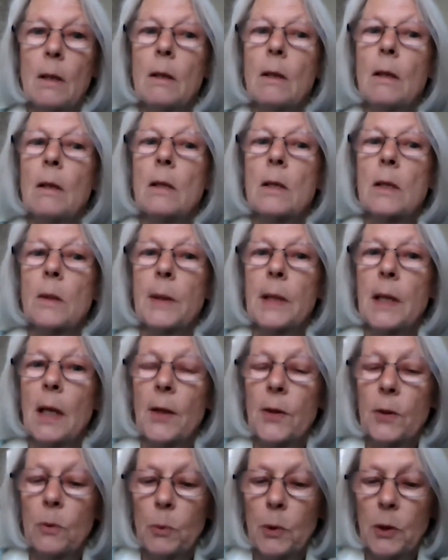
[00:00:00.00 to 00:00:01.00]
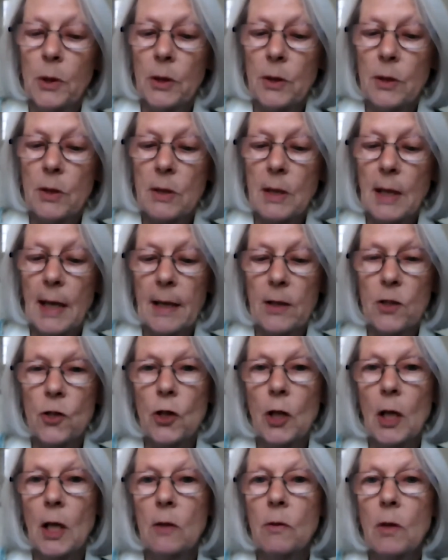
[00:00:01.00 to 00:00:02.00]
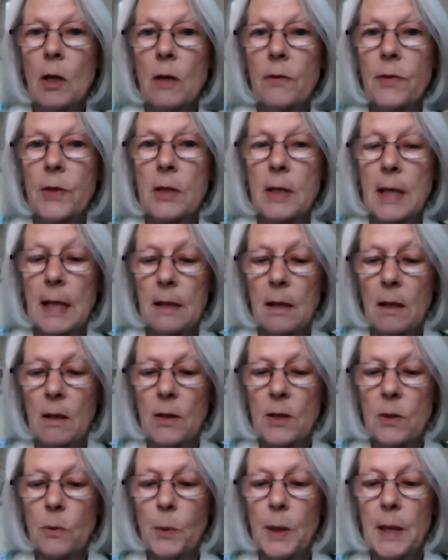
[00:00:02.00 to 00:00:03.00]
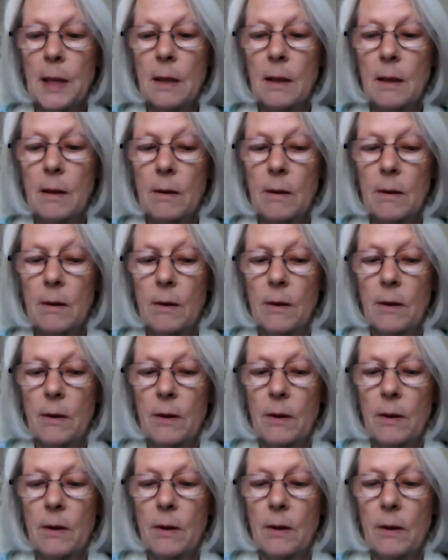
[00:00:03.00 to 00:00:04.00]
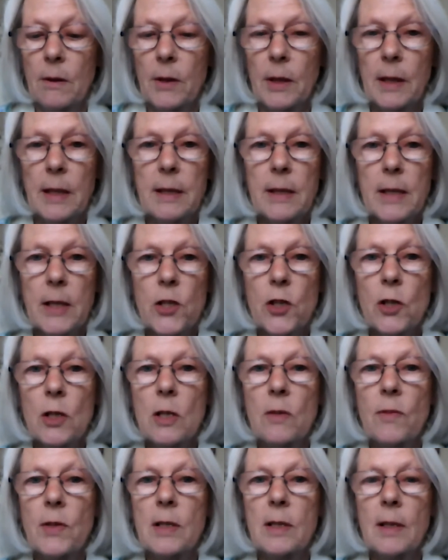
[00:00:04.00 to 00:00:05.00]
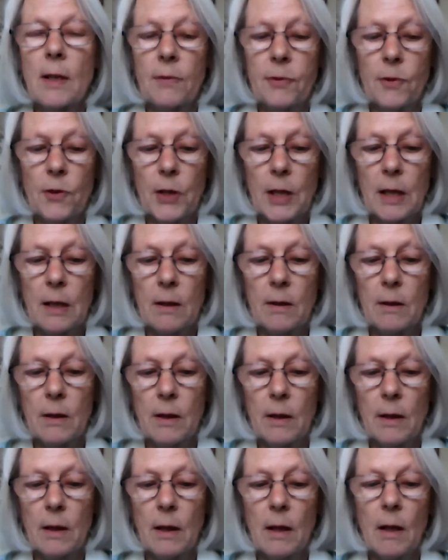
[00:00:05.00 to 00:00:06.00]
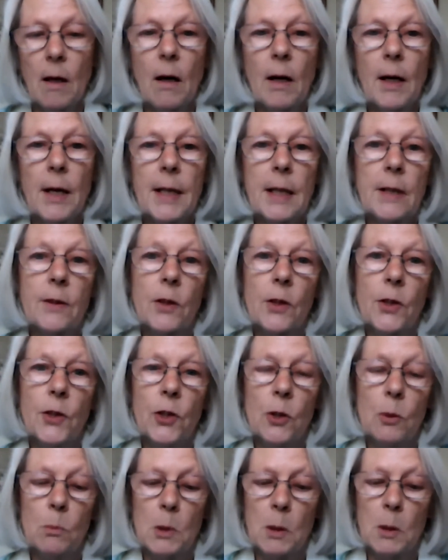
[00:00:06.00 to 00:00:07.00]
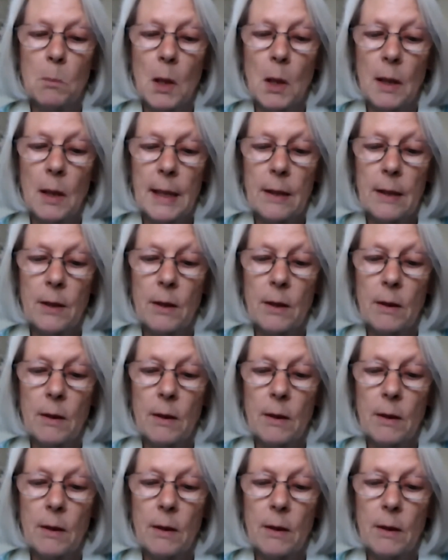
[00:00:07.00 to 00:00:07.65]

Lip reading: So in other words, as Jayarava said last week, the conditions for suffering lie in the human mind